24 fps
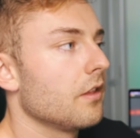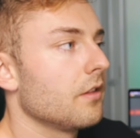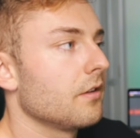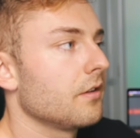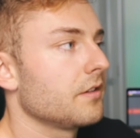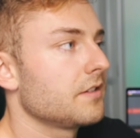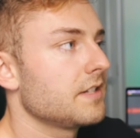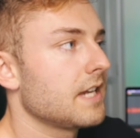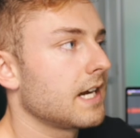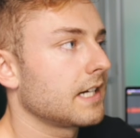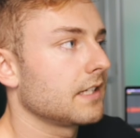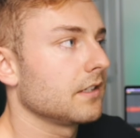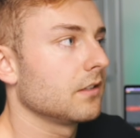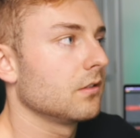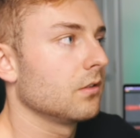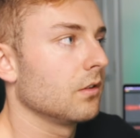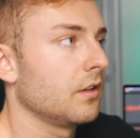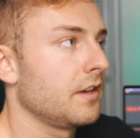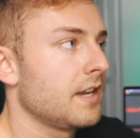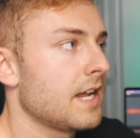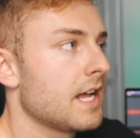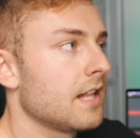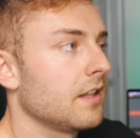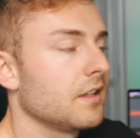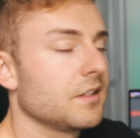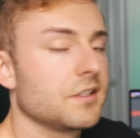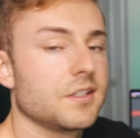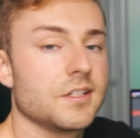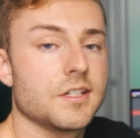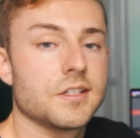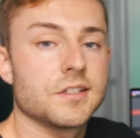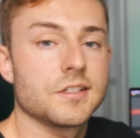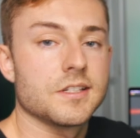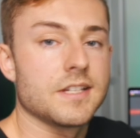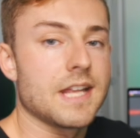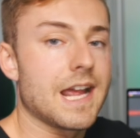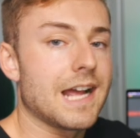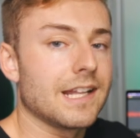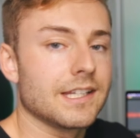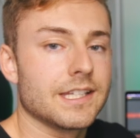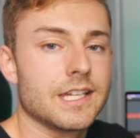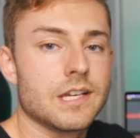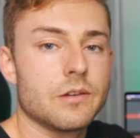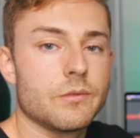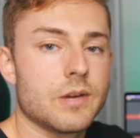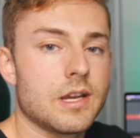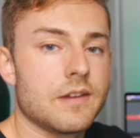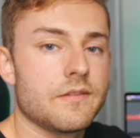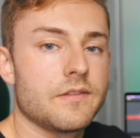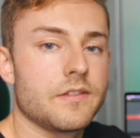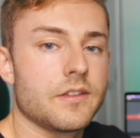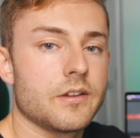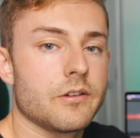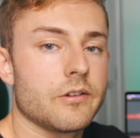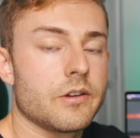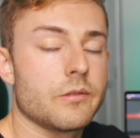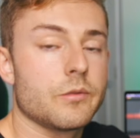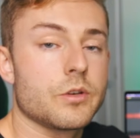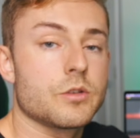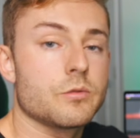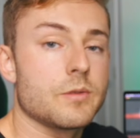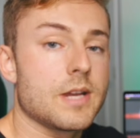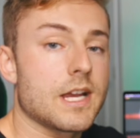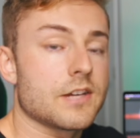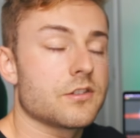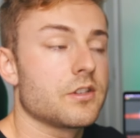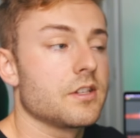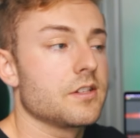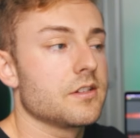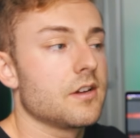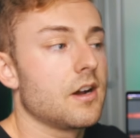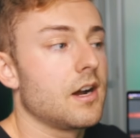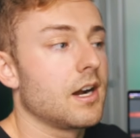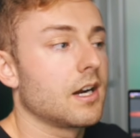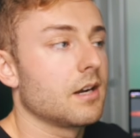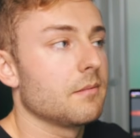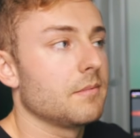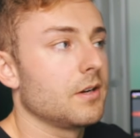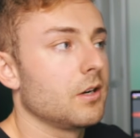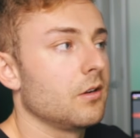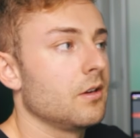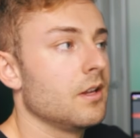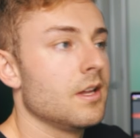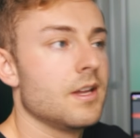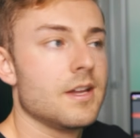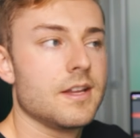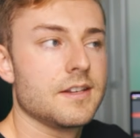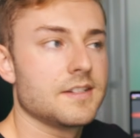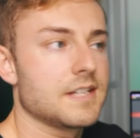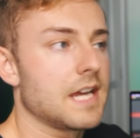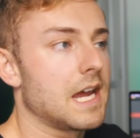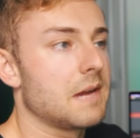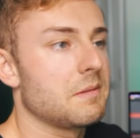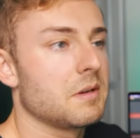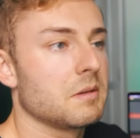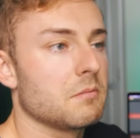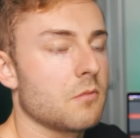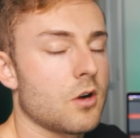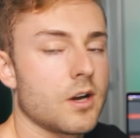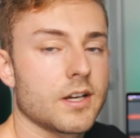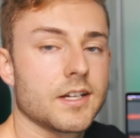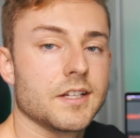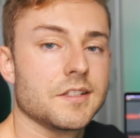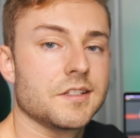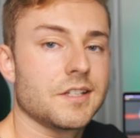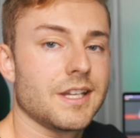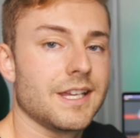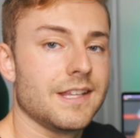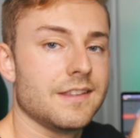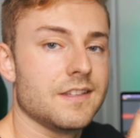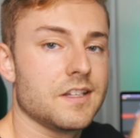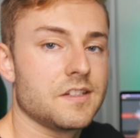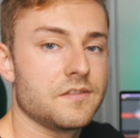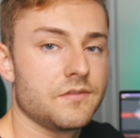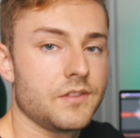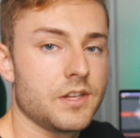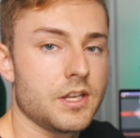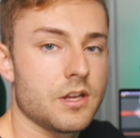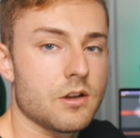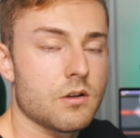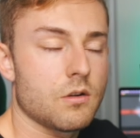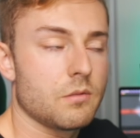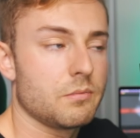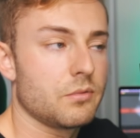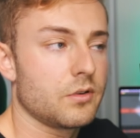other technical analysis and Elliott wave theory, which we actually talk about timing markets in this video.